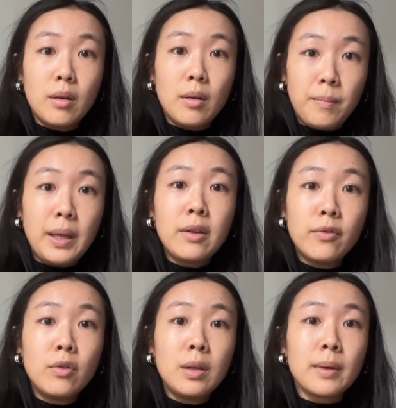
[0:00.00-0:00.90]
being
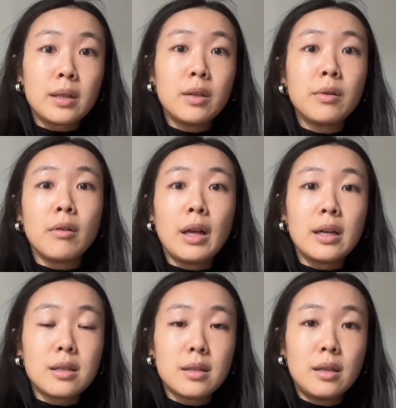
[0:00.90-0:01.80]
fully
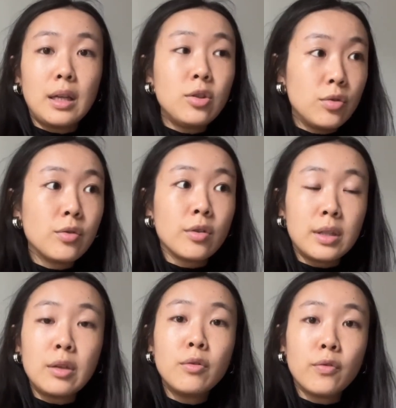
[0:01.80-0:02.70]
materialized into your
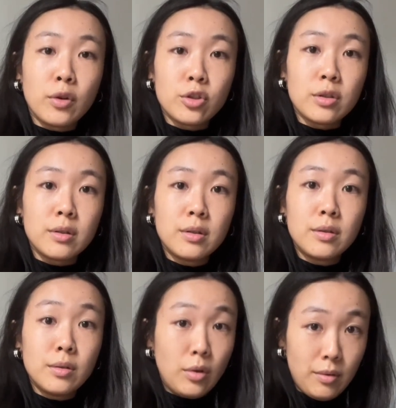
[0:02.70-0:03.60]
new version
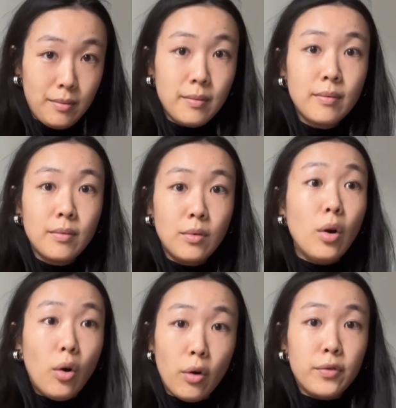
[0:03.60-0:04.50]

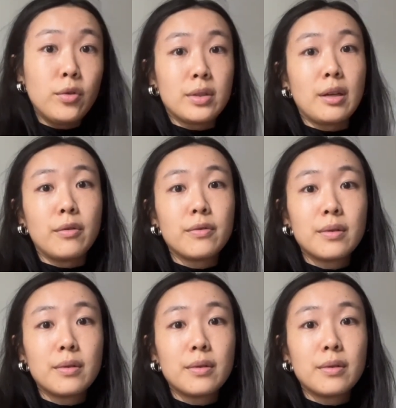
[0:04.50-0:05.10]
of yourself.